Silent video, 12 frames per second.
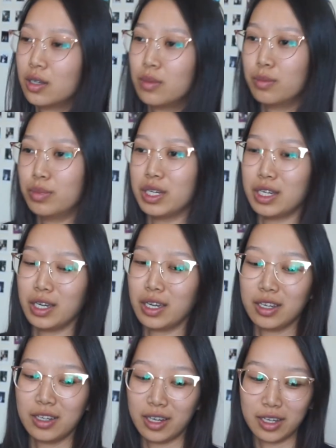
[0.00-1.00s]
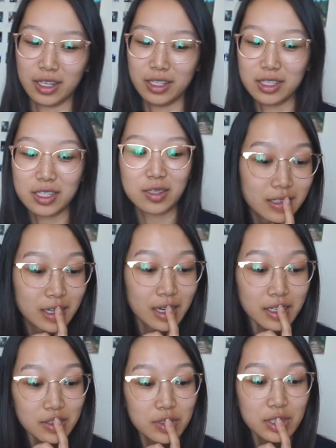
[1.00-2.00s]
being, I guess.
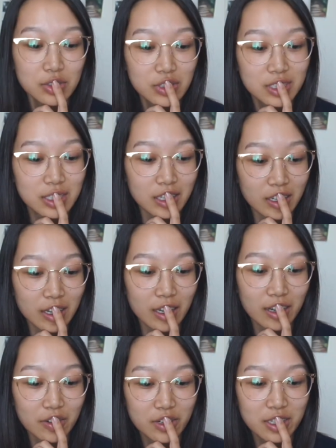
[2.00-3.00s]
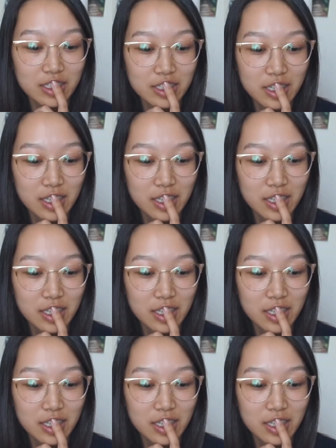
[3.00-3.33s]
Kind of interesting, and I want to see